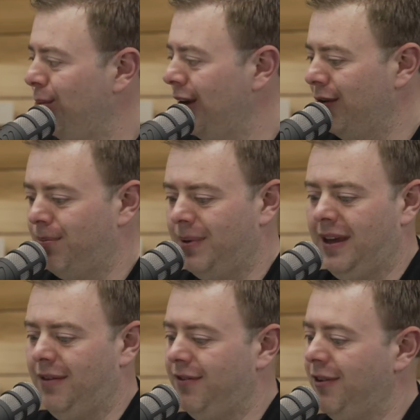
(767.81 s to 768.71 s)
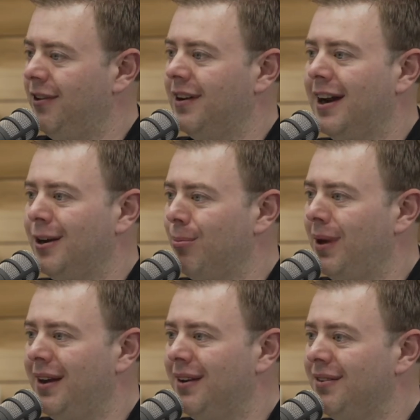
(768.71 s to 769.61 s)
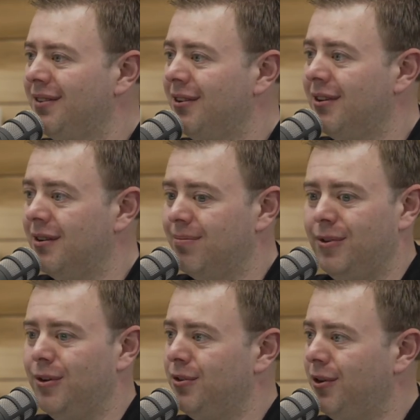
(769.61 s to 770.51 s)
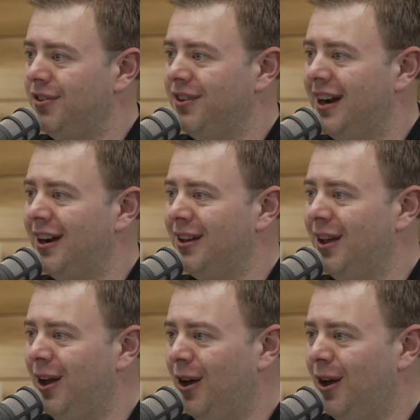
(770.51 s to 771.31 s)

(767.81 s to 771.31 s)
whether it be for garden maintenance or, toys in the garden,